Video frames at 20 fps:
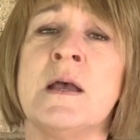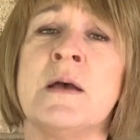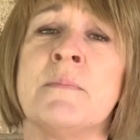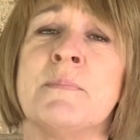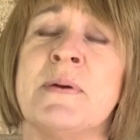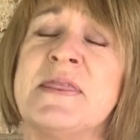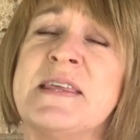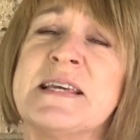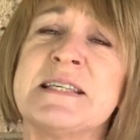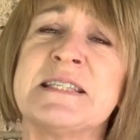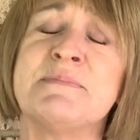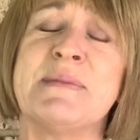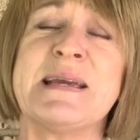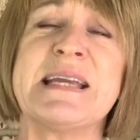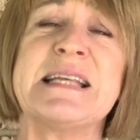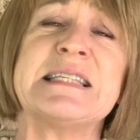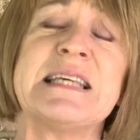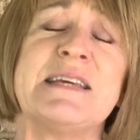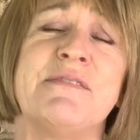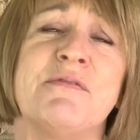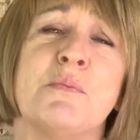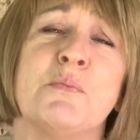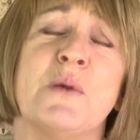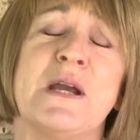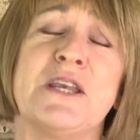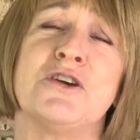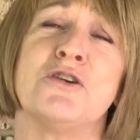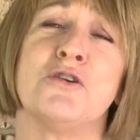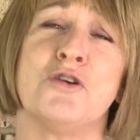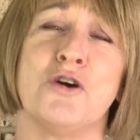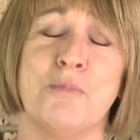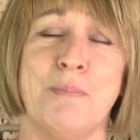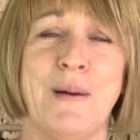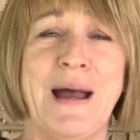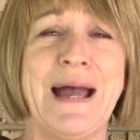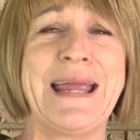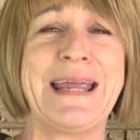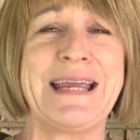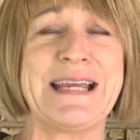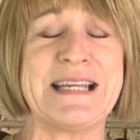But this means even when you're not
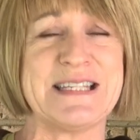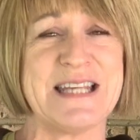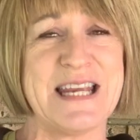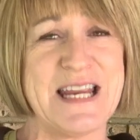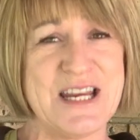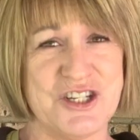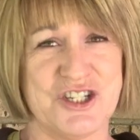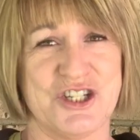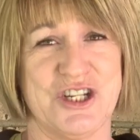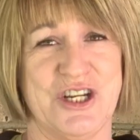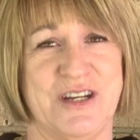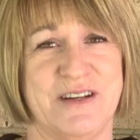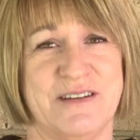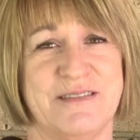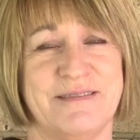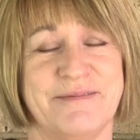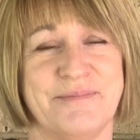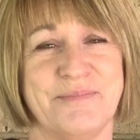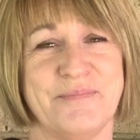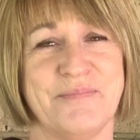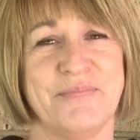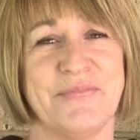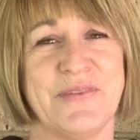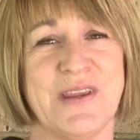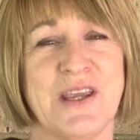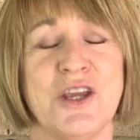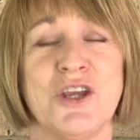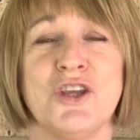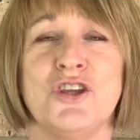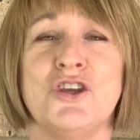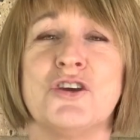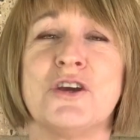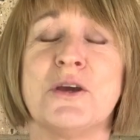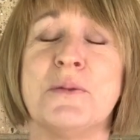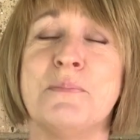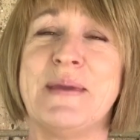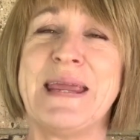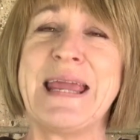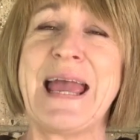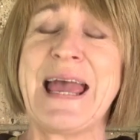paying attention, you can
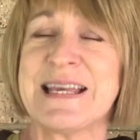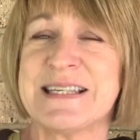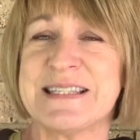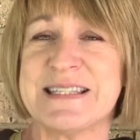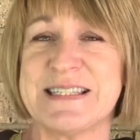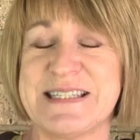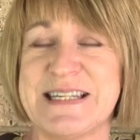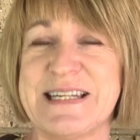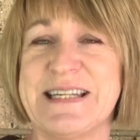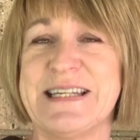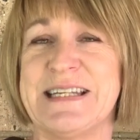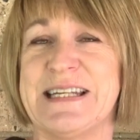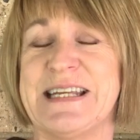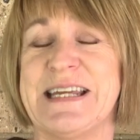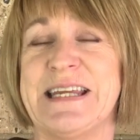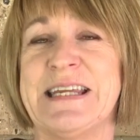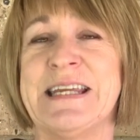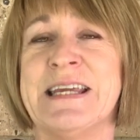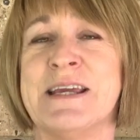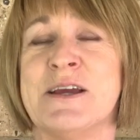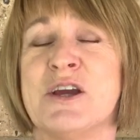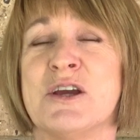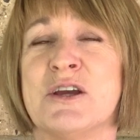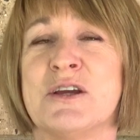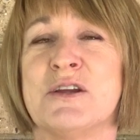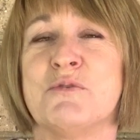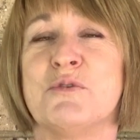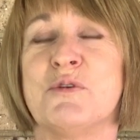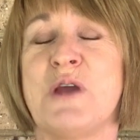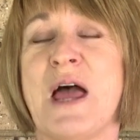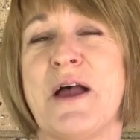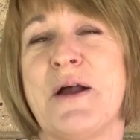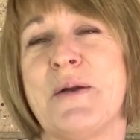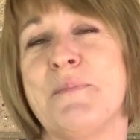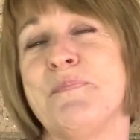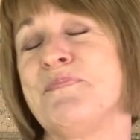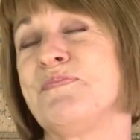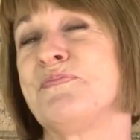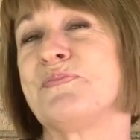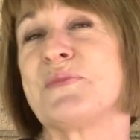be accidentally
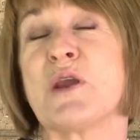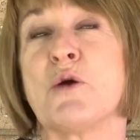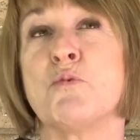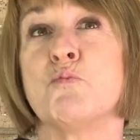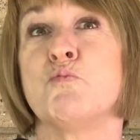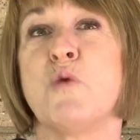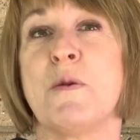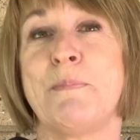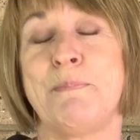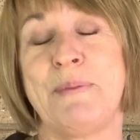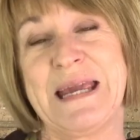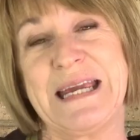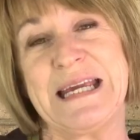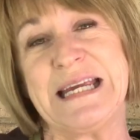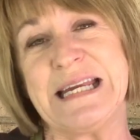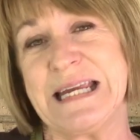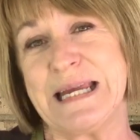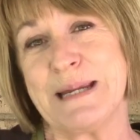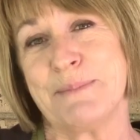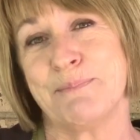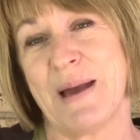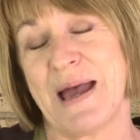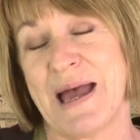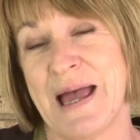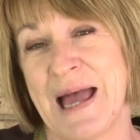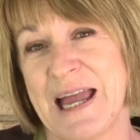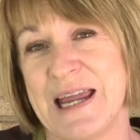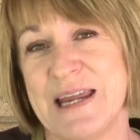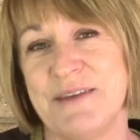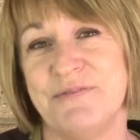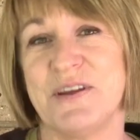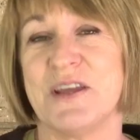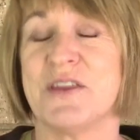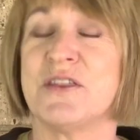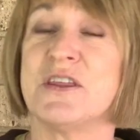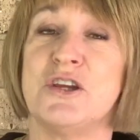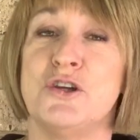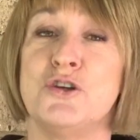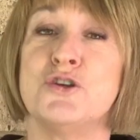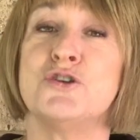repeating behaviour
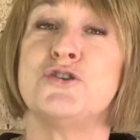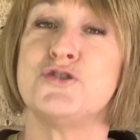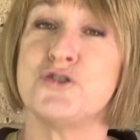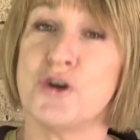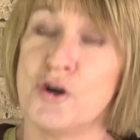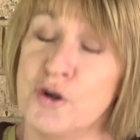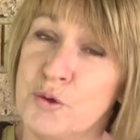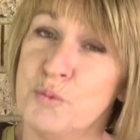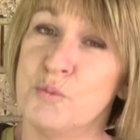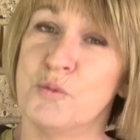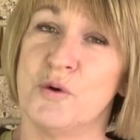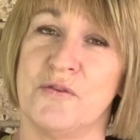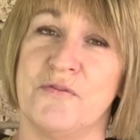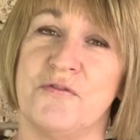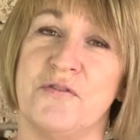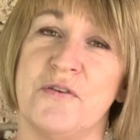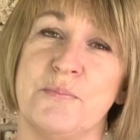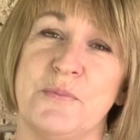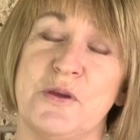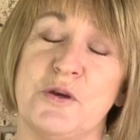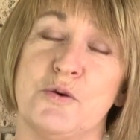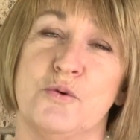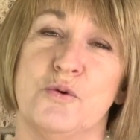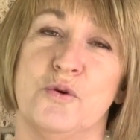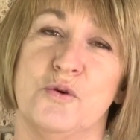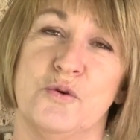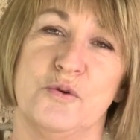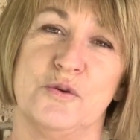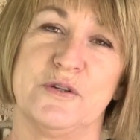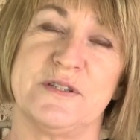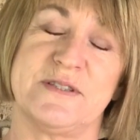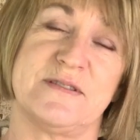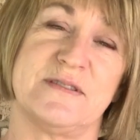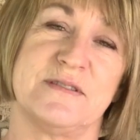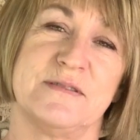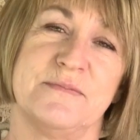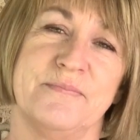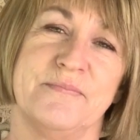that you don't want from your horse.